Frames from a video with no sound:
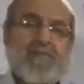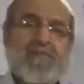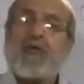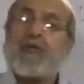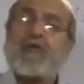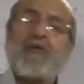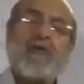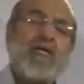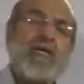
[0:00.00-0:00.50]
You
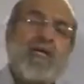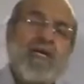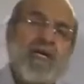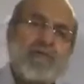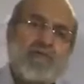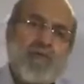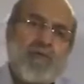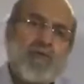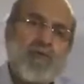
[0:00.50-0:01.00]
know,
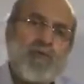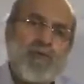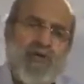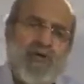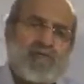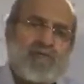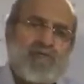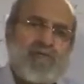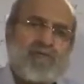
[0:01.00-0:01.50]
if you
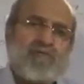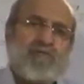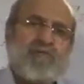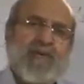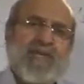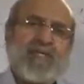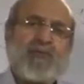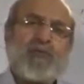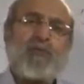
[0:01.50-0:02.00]
pronounce
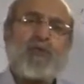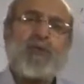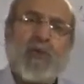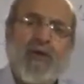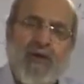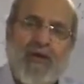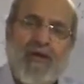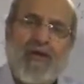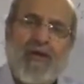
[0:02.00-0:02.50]

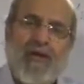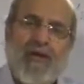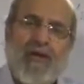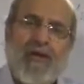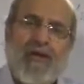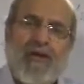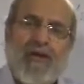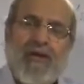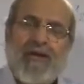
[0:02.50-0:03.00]
baytun,
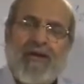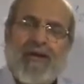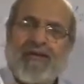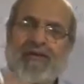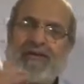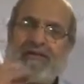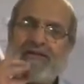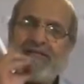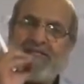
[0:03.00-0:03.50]

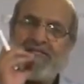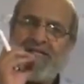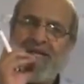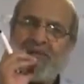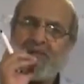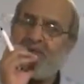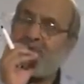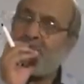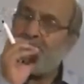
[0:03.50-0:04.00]
there is a
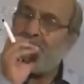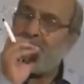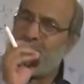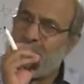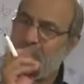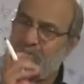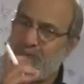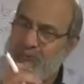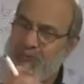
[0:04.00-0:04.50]
sound of
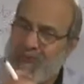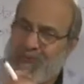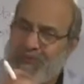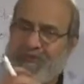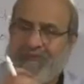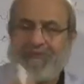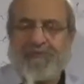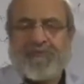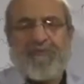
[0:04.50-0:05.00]

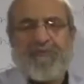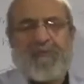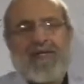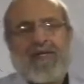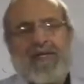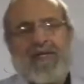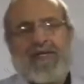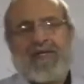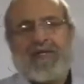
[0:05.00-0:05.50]
noon.
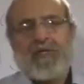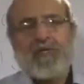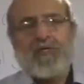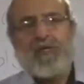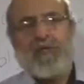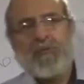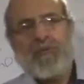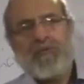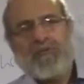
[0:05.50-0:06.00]

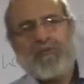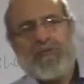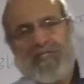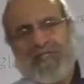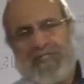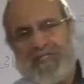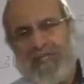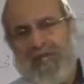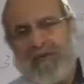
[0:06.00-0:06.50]
You remove
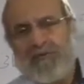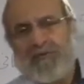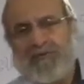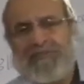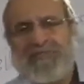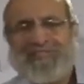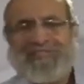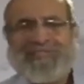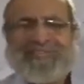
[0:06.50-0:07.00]
that
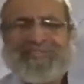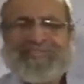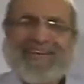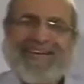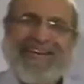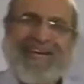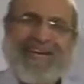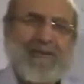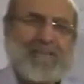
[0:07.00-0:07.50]
sound
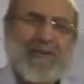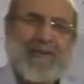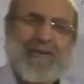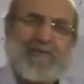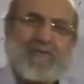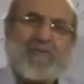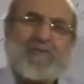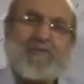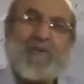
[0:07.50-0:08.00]
and it
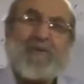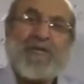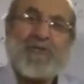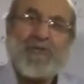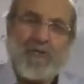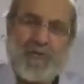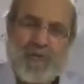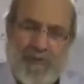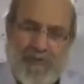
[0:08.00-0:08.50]
becomes
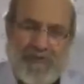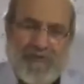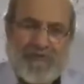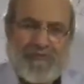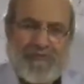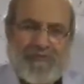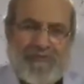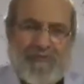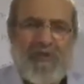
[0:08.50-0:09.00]
baytu.
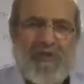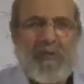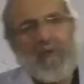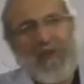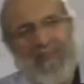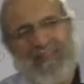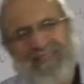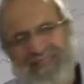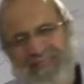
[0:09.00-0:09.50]
Now you
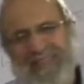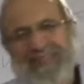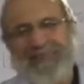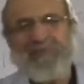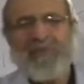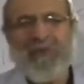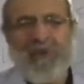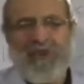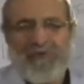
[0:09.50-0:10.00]
might say,
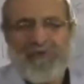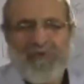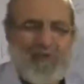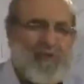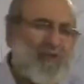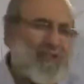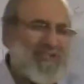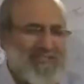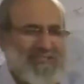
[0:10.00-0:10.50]

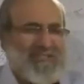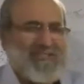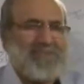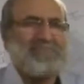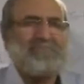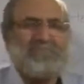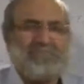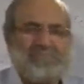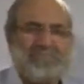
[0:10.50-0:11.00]
what is
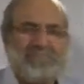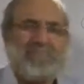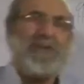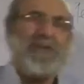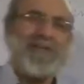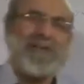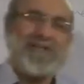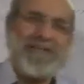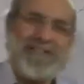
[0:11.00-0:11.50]
the
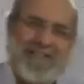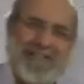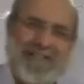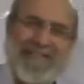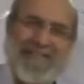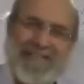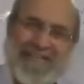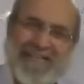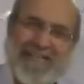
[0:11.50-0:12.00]
point in
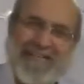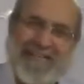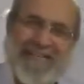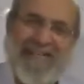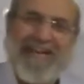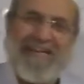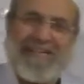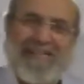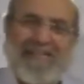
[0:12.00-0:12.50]
saying it
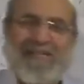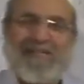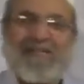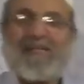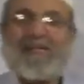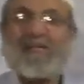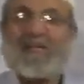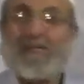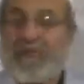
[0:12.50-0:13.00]
like that?
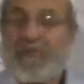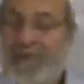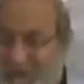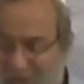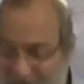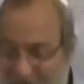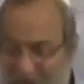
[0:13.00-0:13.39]
Well,